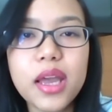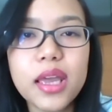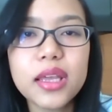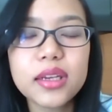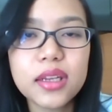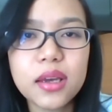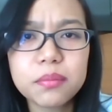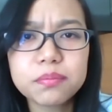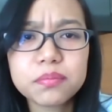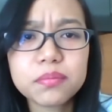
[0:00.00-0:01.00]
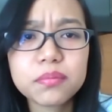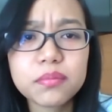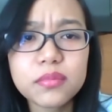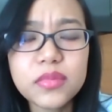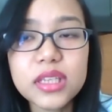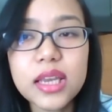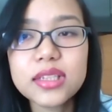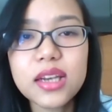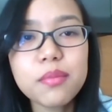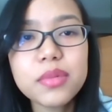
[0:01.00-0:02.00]
And
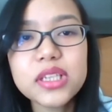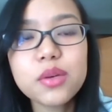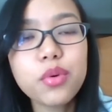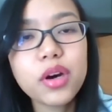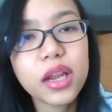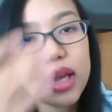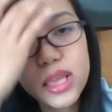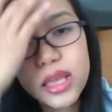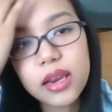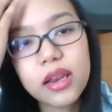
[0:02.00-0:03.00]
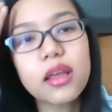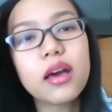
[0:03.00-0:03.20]
Schlumberger work in,